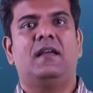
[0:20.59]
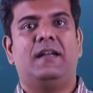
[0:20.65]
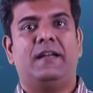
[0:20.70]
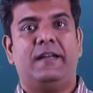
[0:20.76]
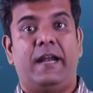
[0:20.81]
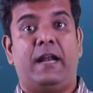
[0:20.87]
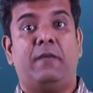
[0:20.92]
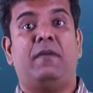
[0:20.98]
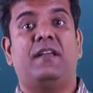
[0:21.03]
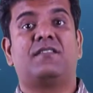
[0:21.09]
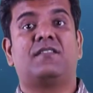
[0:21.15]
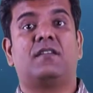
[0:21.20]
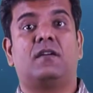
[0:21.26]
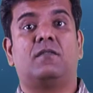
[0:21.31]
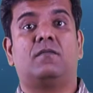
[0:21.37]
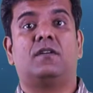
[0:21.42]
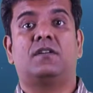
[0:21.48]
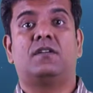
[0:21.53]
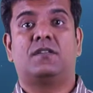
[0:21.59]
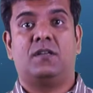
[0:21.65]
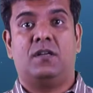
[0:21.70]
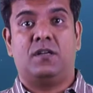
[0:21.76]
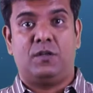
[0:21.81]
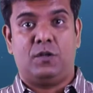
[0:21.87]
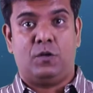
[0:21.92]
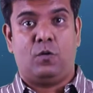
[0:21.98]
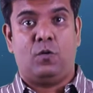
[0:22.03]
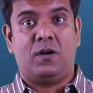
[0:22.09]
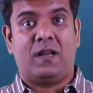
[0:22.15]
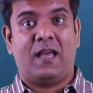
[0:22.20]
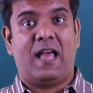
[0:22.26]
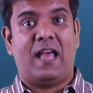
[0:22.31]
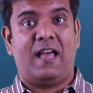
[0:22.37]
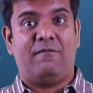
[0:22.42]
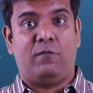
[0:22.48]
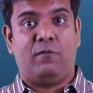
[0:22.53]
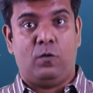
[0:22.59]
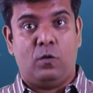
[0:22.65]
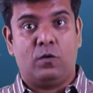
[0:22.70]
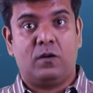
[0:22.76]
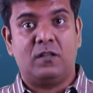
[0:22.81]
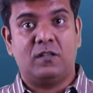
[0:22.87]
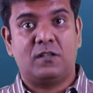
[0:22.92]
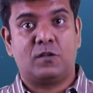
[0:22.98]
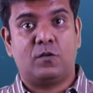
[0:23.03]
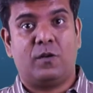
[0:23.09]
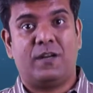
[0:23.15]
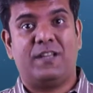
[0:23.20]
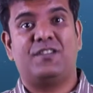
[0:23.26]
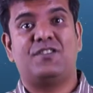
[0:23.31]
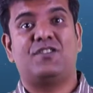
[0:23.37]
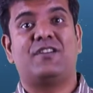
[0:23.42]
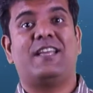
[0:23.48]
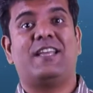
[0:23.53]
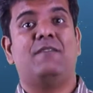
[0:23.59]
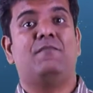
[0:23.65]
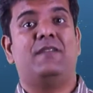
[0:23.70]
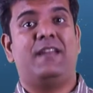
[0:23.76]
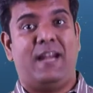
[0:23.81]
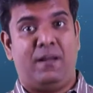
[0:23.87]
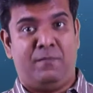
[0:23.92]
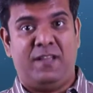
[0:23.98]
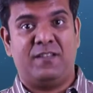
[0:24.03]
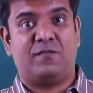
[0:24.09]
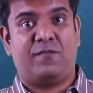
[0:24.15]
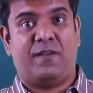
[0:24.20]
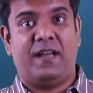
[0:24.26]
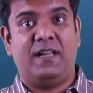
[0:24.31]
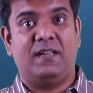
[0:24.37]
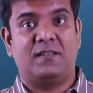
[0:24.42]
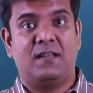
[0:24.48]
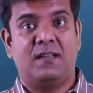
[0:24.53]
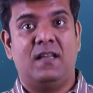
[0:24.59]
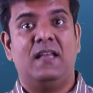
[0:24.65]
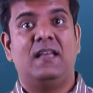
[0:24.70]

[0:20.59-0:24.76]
database servers don't have local storage to keep database files.